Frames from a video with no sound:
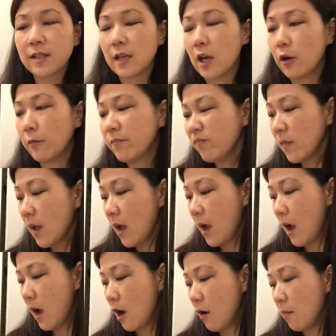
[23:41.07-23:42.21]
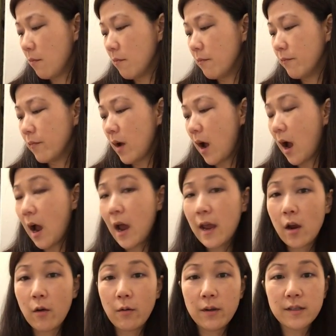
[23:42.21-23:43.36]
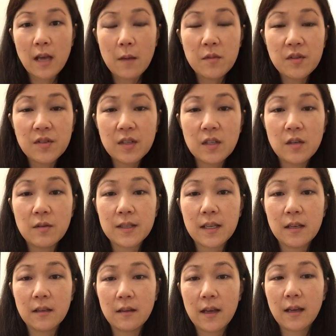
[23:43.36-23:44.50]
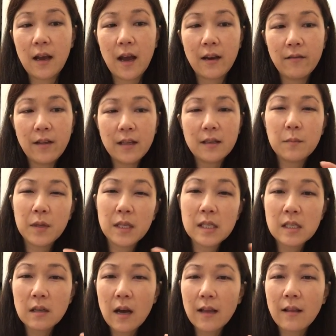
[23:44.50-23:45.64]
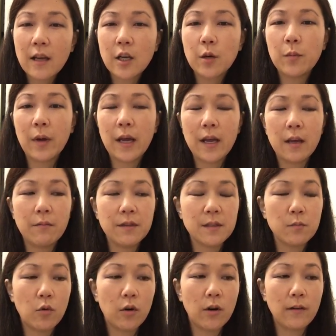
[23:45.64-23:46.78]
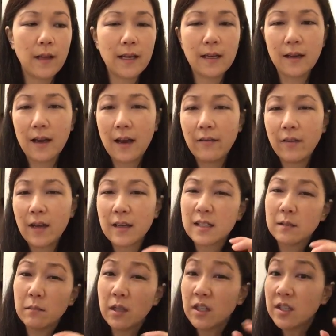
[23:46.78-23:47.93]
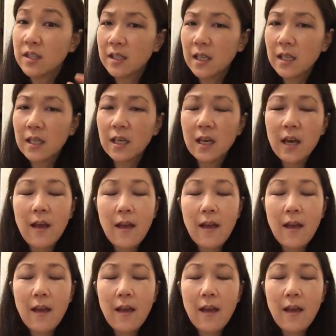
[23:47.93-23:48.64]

So um, I always, I'm used to using like kind of like the pencil eyeliner, but it was more like a kind of like a smudge stick.